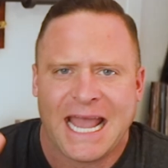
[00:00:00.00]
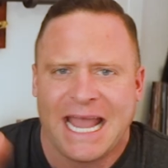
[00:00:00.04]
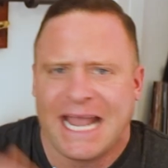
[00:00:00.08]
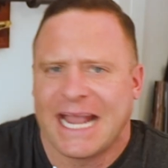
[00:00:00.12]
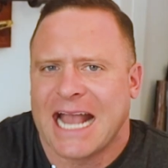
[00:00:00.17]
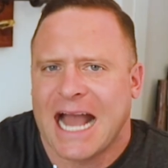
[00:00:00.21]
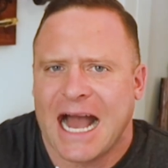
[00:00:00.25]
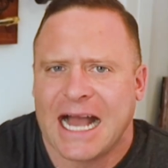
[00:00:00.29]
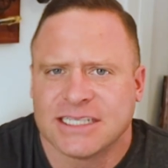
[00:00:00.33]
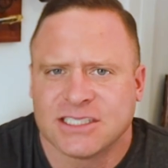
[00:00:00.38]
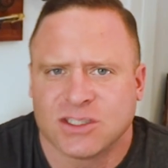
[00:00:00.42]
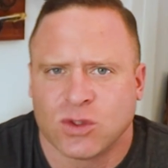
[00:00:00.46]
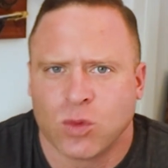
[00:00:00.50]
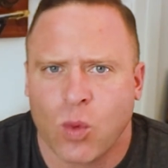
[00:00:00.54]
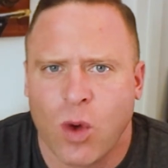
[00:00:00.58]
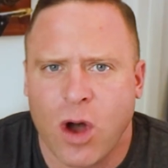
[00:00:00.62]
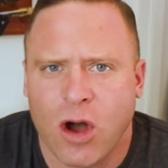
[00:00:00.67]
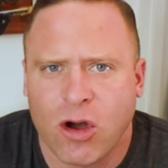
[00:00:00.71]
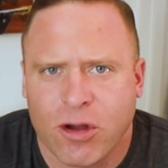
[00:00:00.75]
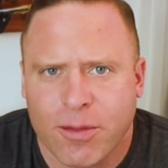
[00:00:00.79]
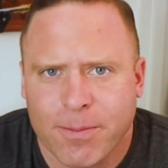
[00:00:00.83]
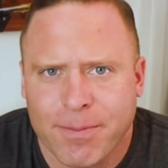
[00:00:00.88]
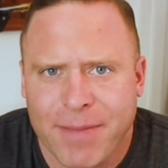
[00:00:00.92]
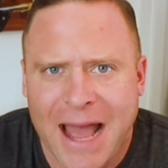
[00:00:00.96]
Hey guys, and
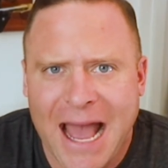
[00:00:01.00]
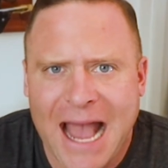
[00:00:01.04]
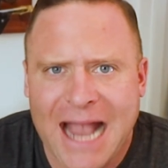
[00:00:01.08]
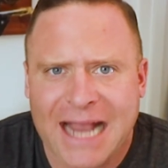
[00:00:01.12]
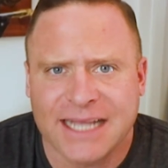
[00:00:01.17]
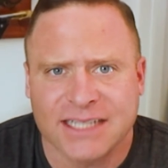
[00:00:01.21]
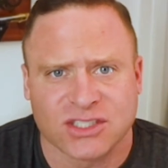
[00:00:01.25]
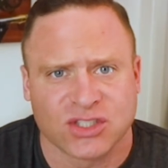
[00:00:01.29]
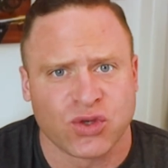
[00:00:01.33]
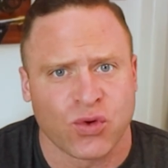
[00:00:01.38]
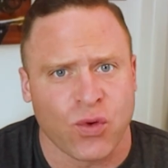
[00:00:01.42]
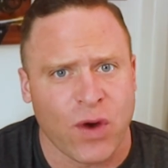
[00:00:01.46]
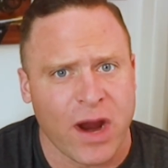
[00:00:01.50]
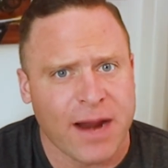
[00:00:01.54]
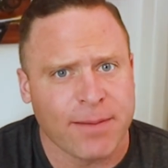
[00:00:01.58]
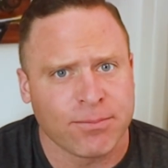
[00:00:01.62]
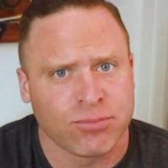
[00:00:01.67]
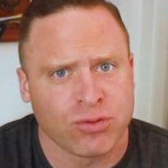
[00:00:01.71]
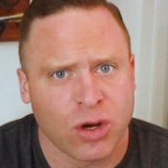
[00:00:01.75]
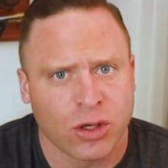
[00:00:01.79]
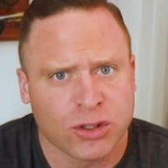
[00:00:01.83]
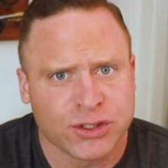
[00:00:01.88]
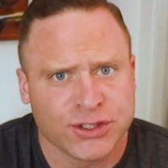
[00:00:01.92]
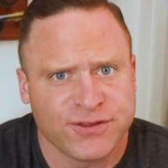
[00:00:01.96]
welcome back. It's
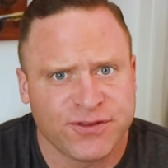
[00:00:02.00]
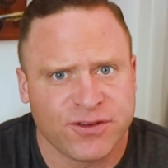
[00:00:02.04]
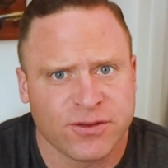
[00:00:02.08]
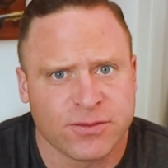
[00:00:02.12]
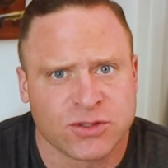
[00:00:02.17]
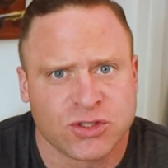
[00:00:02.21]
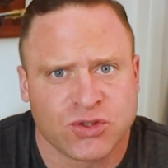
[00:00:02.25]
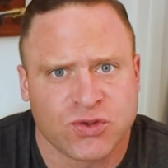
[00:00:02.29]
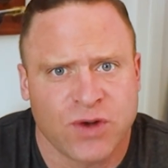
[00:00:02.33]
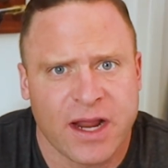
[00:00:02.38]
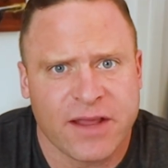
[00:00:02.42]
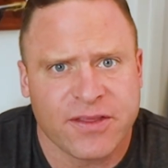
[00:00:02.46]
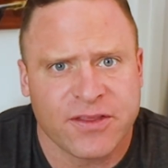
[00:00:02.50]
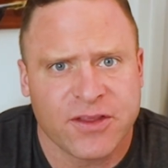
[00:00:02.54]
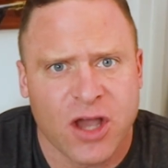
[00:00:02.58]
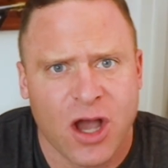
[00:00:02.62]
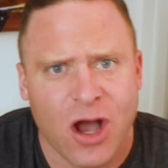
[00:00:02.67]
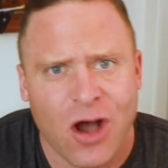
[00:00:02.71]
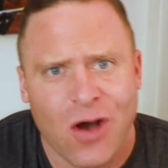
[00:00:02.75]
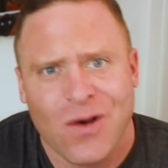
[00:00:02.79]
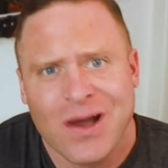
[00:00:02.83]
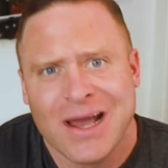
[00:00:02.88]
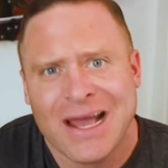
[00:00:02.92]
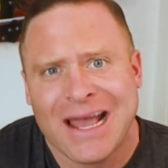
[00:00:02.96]
Grant Broggi from the Strength
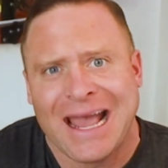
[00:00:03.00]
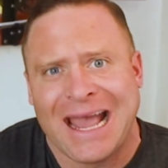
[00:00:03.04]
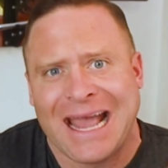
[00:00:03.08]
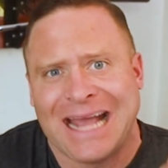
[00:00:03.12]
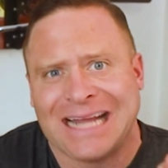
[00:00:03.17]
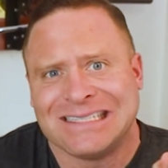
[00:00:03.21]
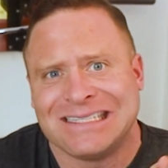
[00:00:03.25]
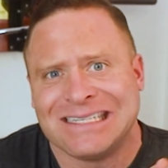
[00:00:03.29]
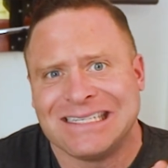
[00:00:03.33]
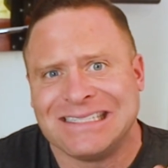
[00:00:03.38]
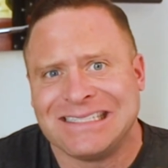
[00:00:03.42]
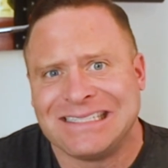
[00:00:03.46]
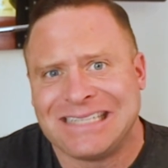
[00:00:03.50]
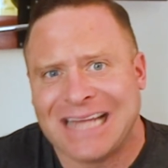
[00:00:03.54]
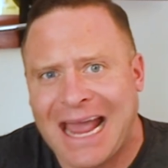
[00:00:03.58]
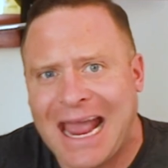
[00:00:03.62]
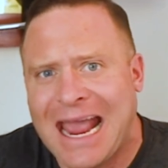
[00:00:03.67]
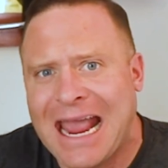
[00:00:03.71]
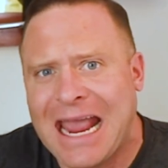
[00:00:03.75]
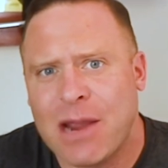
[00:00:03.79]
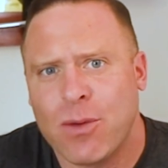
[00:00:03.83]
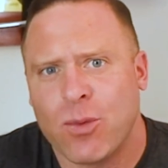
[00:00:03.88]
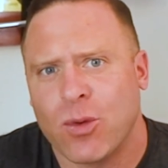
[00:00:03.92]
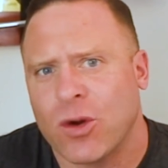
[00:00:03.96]
Co. And
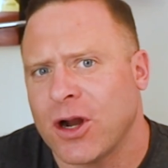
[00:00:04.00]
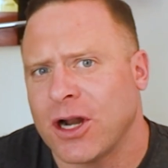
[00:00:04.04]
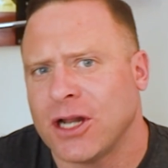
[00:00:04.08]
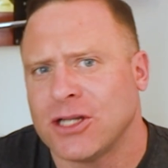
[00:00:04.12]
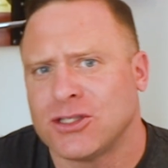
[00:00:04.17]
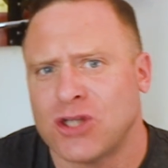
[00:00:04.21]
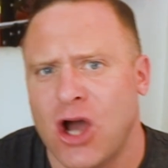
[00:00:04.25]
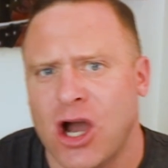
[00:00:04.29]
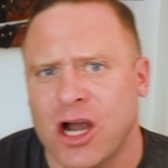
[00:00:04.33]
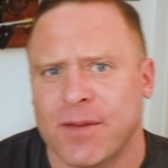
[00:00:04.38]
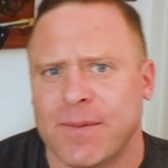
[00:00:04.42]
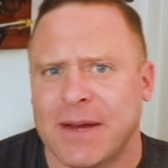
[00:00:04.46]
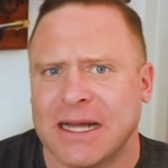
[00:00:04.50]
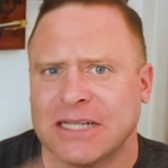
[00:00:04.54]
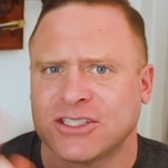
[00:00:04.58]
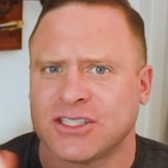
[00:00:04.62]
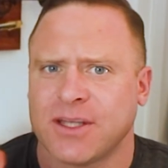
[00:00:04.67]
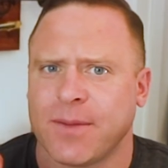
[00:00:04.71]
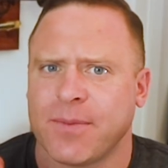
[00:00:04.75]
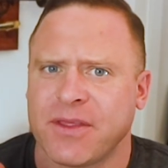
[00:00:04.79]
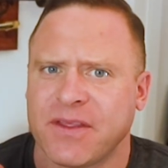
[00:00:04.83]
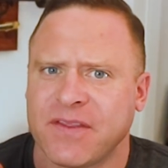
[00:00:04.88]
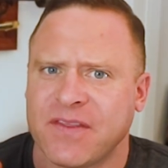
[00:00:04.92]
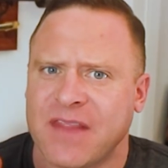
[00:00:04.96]
today we're gonna talk about
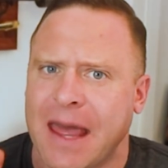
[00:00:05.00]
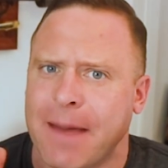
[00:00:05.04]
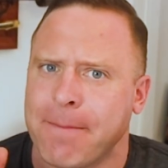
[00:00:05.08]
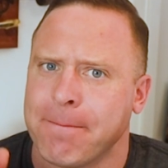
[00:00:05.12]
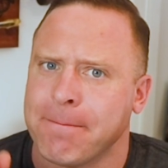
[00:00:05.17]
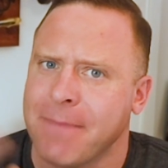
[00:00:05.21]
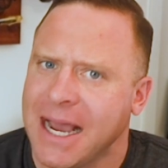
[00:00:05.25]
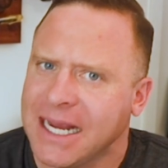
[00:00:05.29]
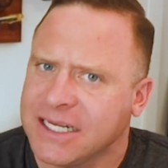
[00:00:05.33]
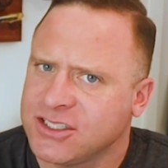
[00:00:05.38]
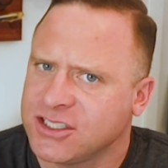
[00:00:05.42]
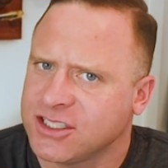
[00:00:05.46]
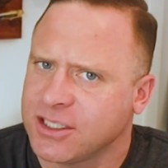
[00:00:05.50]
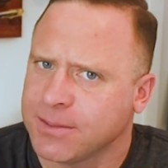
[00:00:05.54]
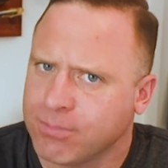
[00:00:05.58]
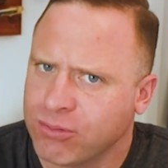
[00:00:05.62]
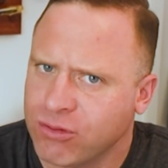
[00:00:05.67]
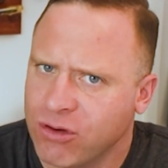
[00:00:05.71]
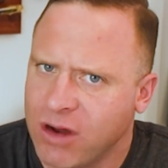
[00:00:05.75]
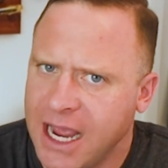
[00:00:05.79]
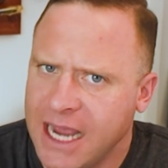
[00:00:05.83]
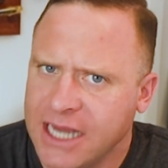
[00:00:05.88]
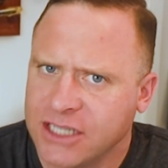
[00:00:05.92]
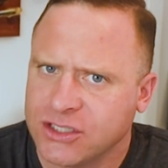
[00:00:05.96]
something that might
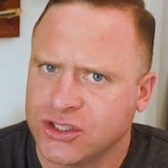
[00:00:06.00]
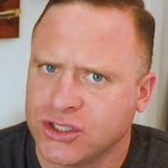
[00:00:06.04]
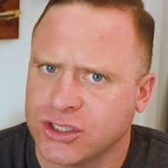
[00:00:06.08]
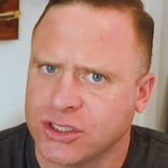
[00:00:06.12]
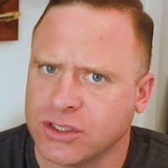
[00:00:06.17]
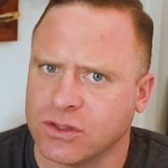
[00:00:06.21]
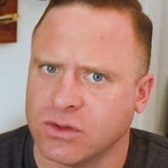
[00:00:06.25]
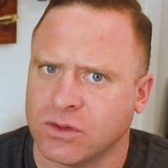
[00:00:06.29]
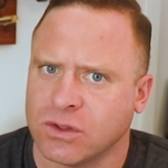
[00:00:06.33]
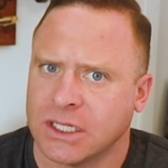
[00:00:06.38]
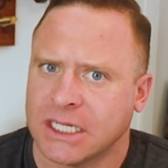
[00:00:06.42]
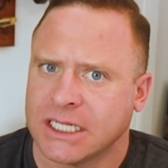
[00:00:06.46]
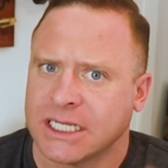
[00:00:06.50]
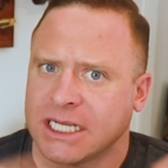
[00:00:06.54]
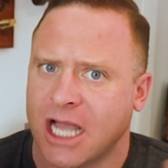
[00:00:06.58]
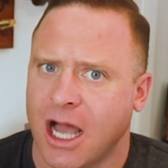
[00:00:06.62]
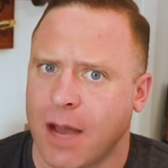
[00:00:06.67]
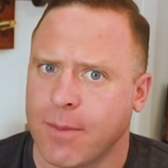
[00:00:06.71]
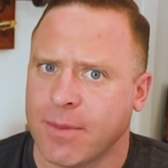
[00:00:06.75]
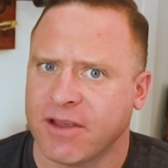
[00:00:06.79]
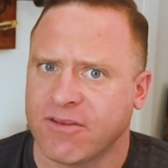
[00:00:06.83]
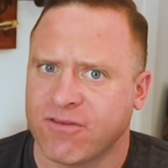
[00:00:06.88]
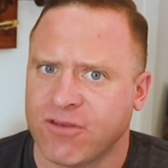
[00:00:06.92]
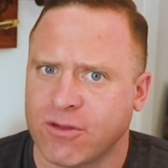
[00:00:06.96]
surprise you
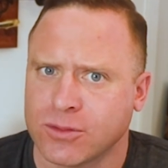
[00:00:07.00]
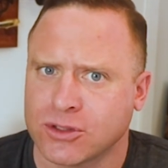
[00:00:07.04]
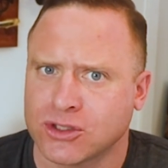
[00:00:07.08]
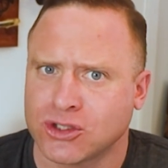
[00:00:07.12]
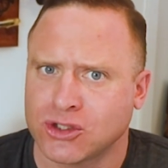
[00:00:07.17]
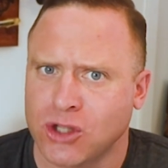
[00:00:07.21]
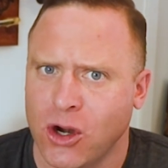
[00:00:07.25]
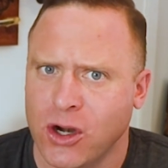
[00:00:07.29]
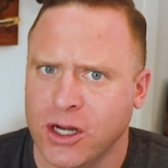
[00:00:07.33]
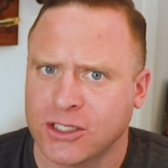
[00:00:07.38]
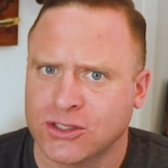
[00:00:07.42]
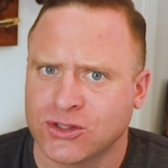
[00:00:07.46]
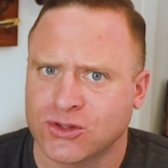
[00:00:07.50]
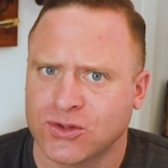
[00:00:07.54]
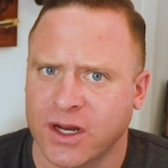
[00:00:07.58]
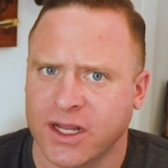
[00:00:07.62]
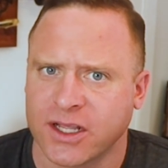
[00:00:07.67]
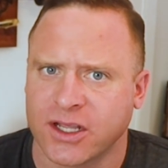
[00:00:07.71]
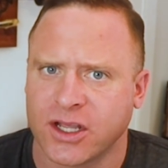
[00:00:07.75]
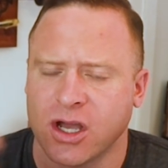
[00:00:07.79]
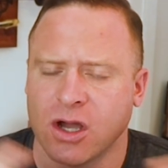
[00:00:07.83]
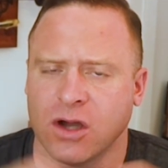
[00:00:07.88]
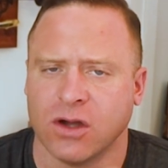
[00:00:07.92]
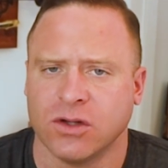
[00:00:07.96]
coming from a starting
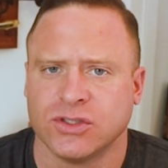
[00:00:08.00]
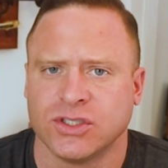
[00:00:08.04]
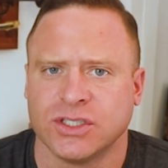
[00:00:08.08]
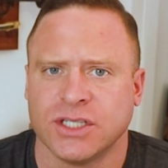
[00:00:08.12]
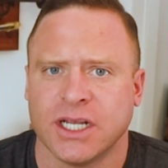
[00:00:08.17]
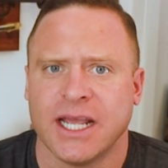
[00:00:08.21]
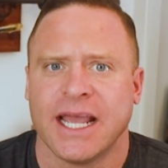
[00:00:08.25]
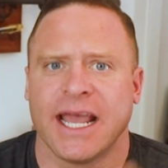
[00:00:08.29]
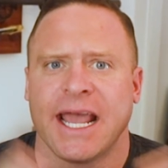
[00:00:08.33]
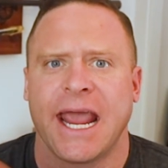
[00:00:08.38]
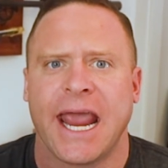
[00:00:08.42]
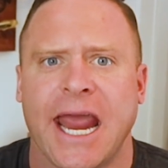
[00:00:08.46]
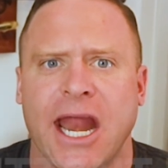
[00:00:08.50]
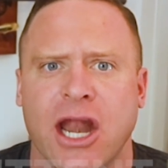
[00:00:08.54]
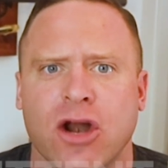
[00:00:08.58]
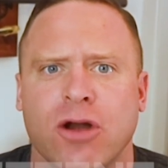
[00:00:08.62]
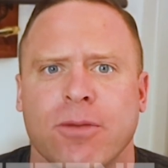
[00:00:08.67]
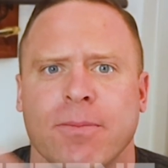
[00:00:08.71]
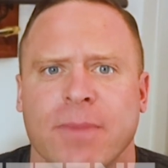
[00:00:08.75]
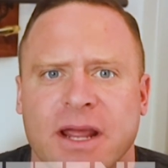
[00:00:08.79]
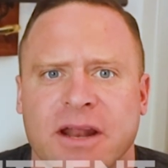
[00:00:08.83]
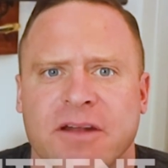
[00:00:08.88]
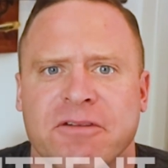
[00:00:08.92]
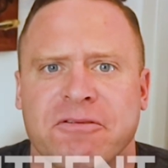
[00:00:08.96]
strength coach,
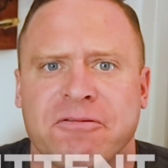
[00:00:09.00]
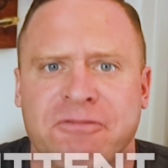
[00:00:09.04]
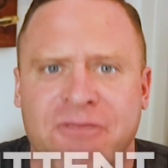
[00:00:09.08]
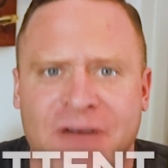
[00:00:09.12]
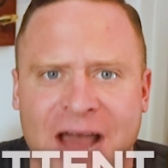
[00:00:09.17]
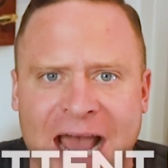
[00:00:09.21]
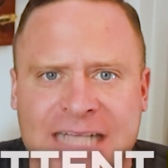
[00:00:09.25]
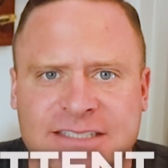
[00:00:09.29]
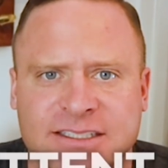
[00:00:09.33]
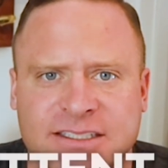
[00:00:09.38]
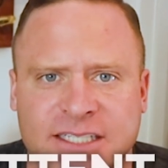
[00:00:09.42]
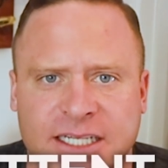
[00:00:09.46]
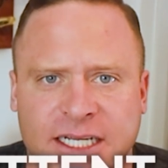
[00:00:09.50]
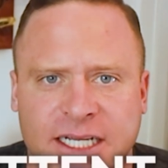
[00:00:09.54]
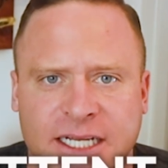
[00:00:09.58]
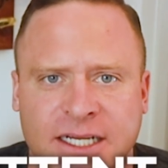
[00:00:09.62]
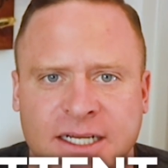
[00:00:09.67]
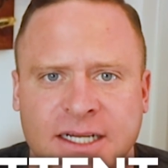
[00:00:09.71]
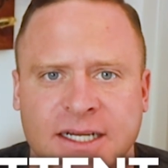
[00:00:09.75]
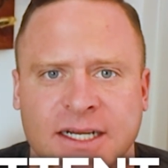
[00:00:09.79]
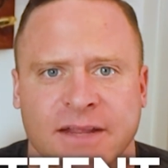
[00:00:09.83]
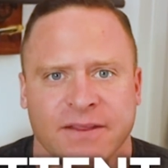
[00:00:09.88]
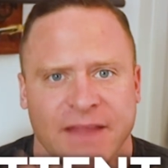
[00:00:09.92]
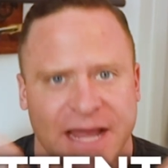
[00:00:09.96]
intermittent fasting.